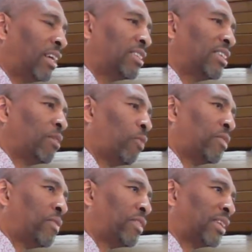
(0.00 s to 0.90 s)
Isn't it
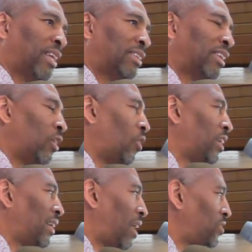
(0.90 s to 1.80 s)
wonderful that, that the
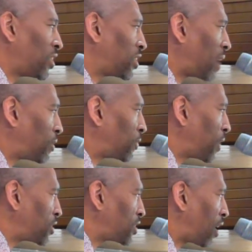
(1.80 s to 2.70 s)
Lord allows us to have a
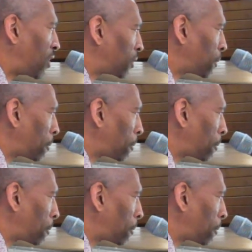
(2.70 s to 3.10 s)
fresh start?